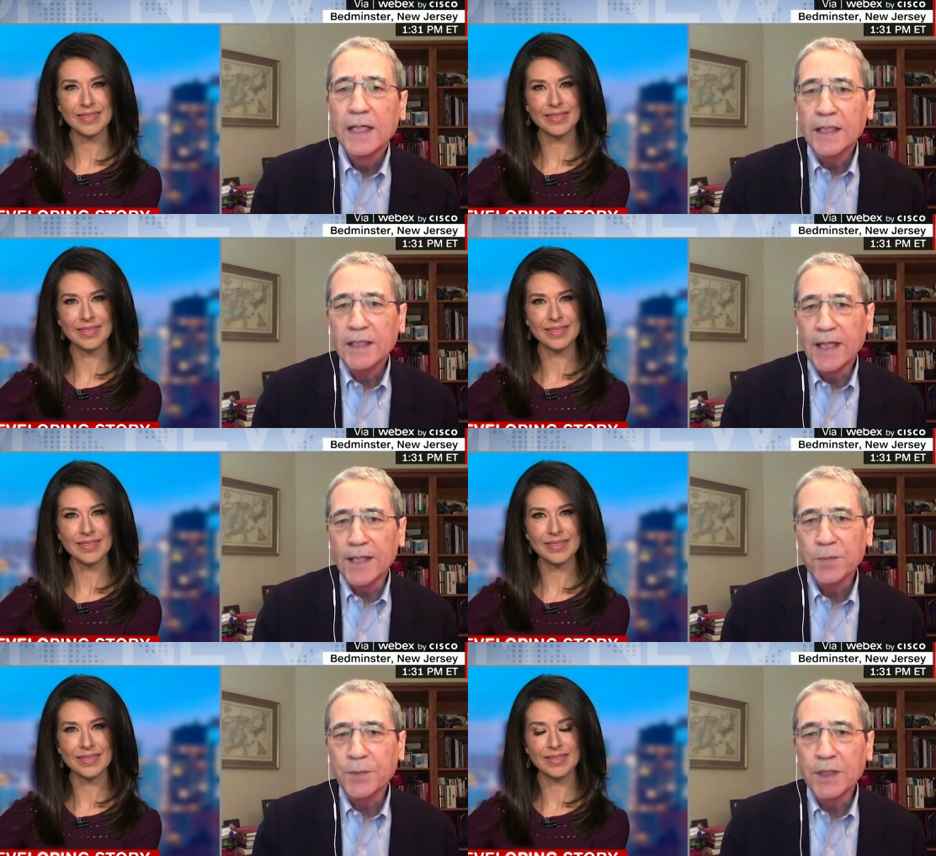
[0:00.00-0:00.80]

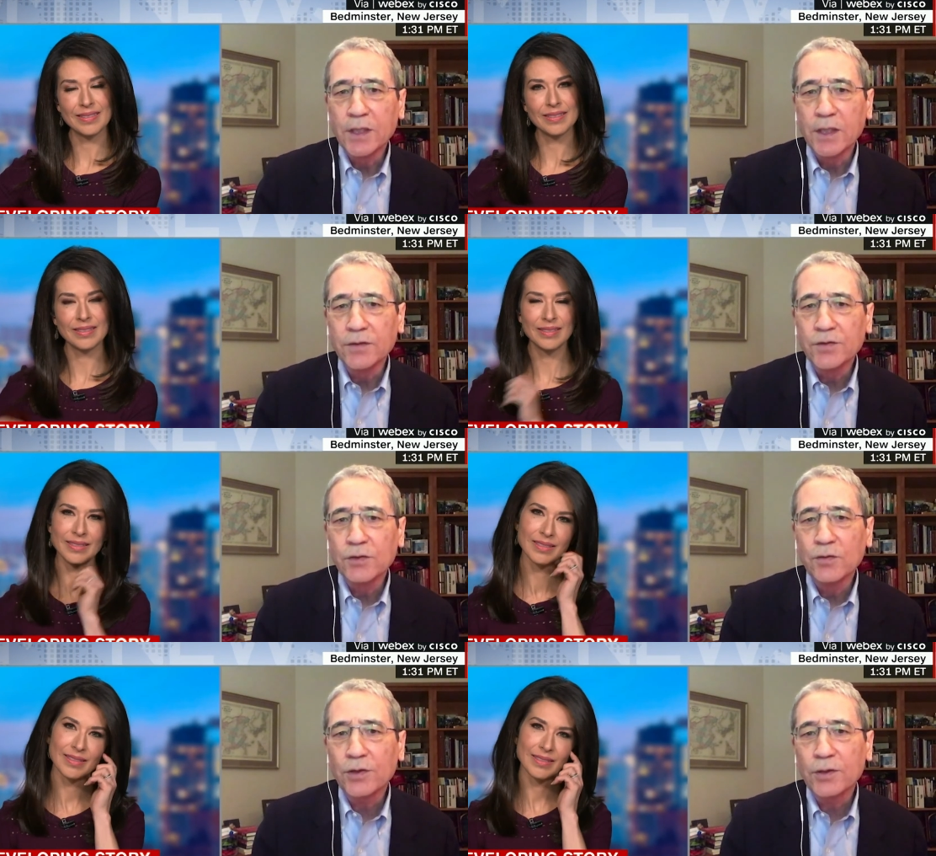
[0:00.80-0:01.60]
Speaker 1: Yes, because
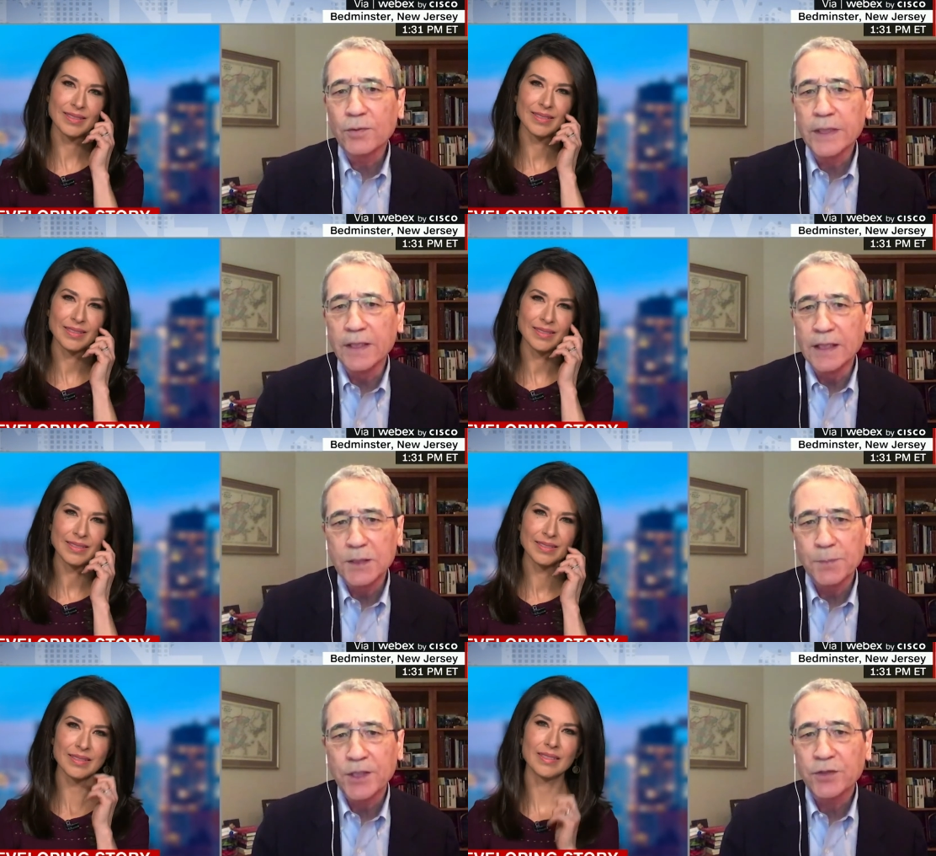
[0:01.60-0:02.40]
North Korea,
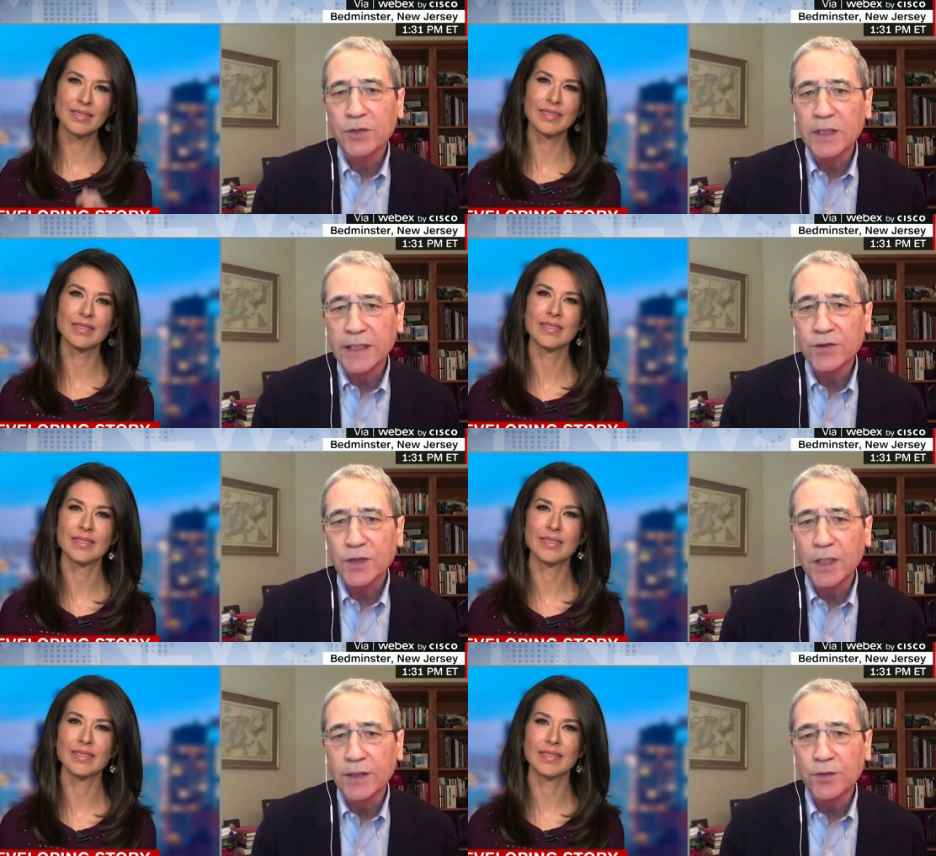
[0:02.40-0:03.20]
especially these
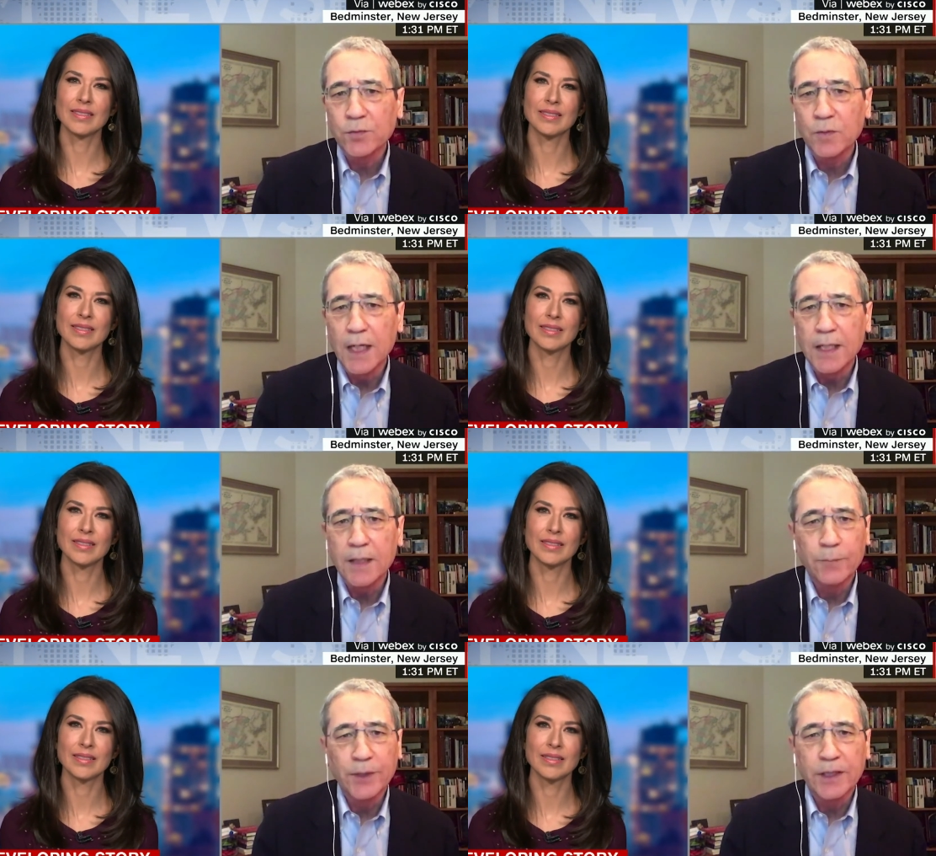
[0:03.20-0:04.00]
days
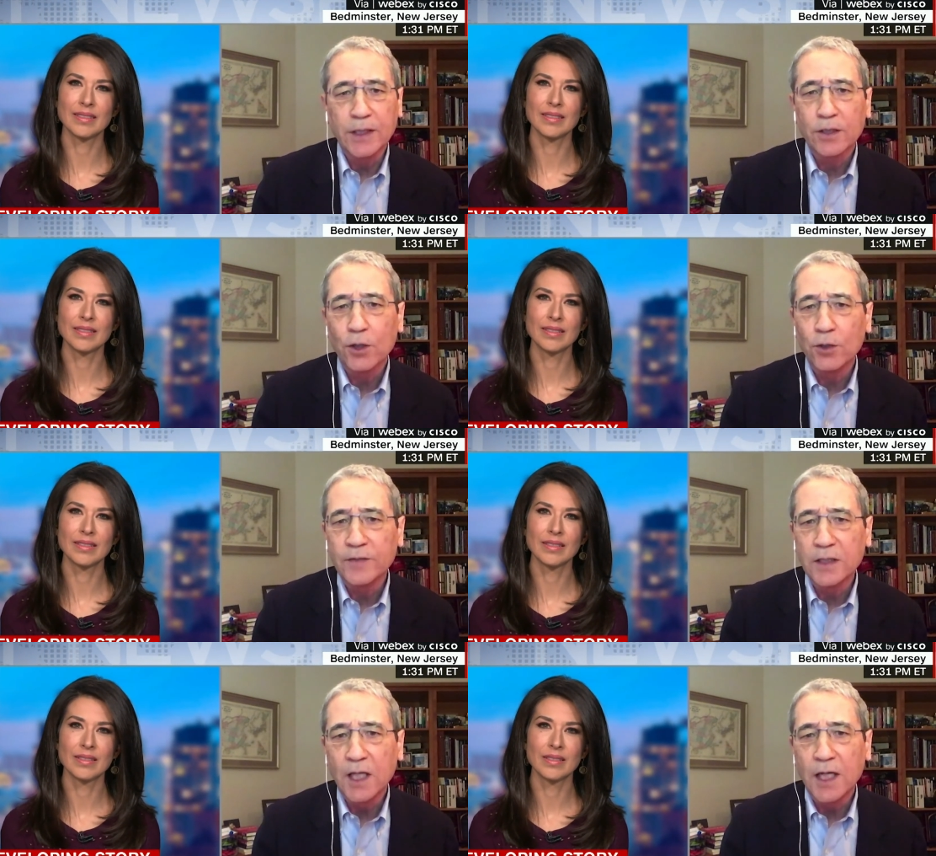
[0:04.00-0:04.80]
uh, with a
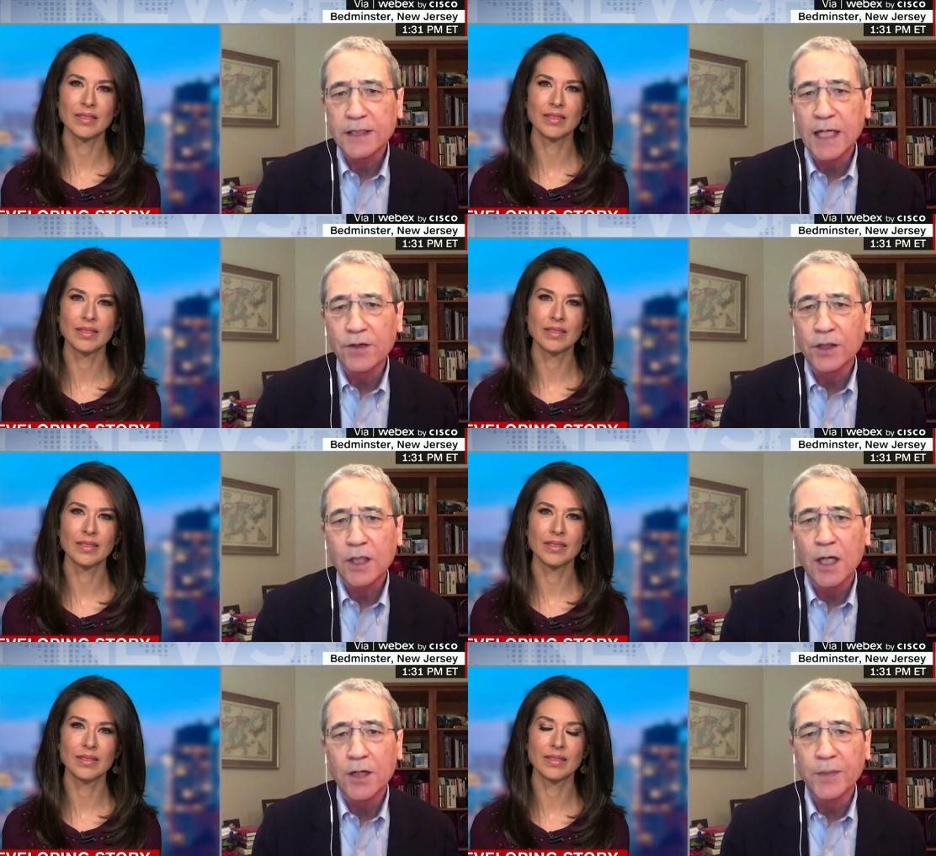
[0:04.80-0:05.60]
COVID lockdown
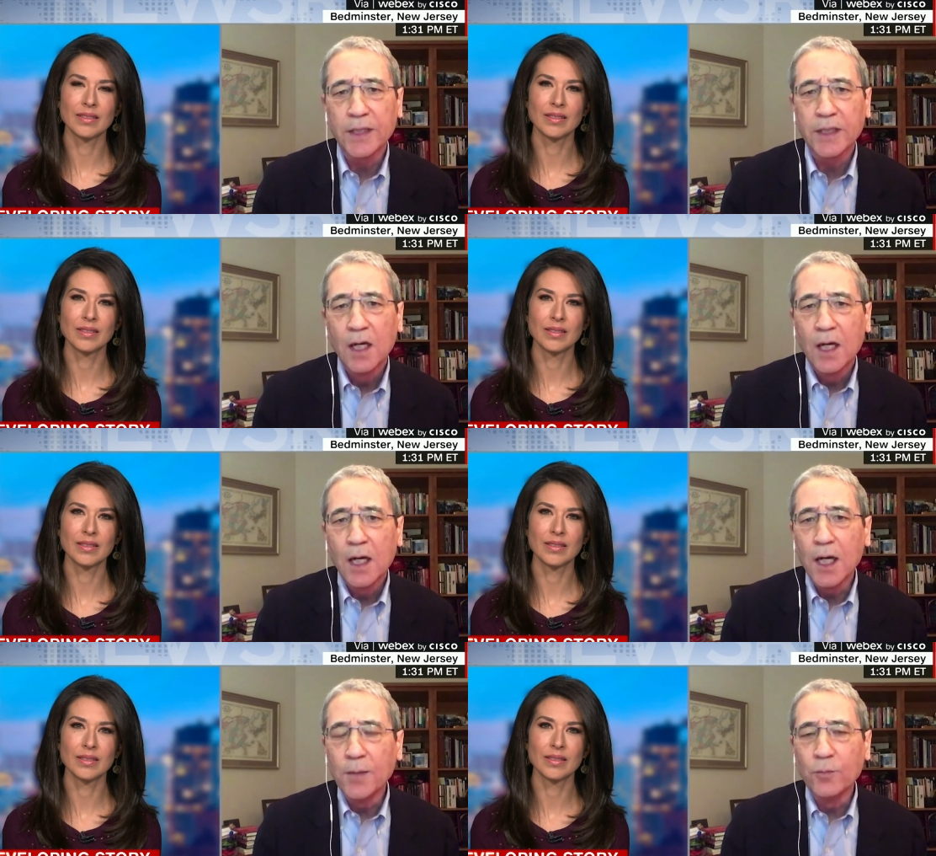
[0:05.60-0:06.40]
economy,
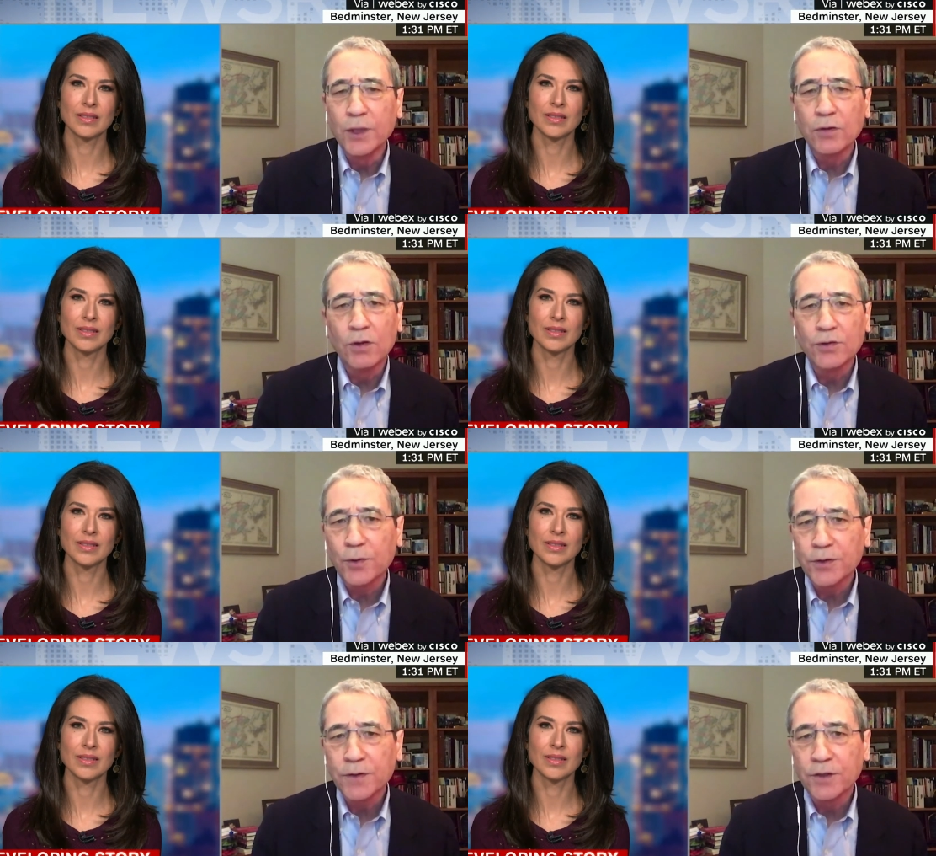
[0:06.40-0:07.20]
um, with all
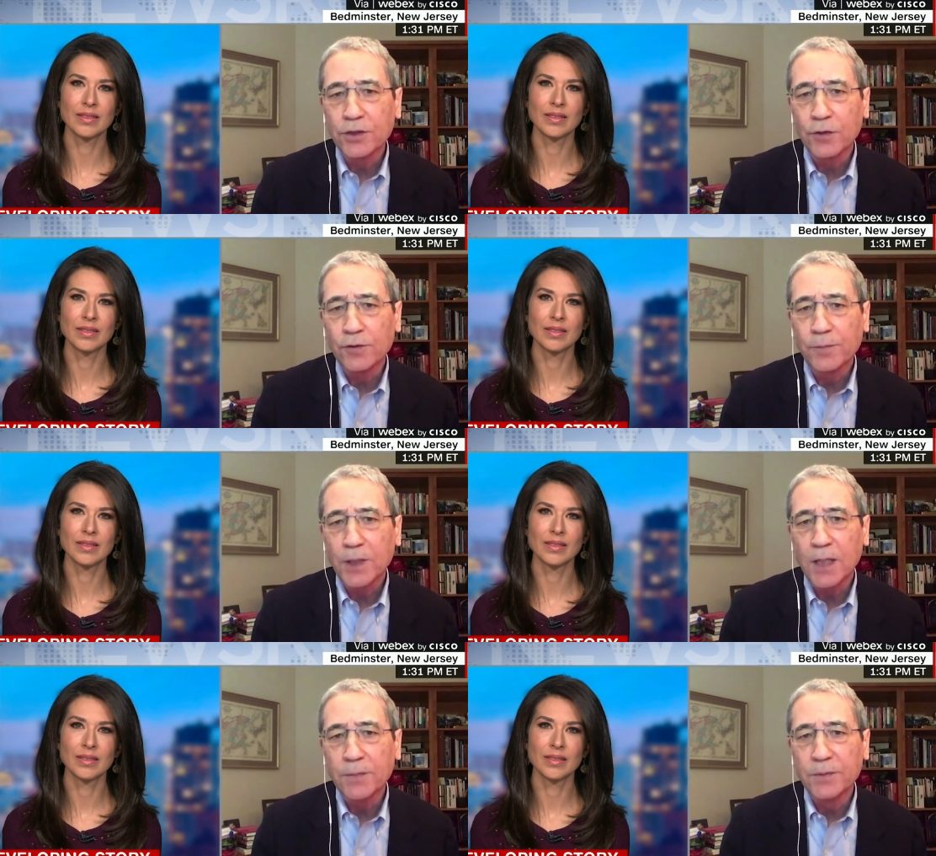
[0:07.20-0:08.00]
sorts of internal
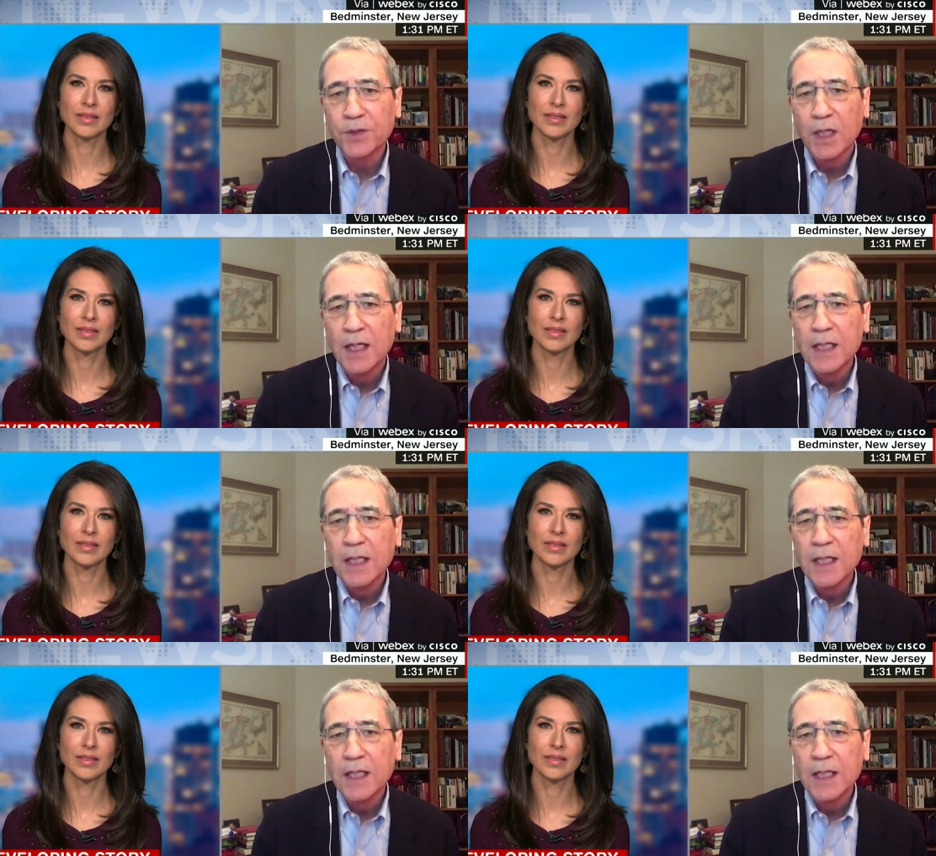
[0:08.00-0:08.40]
problems,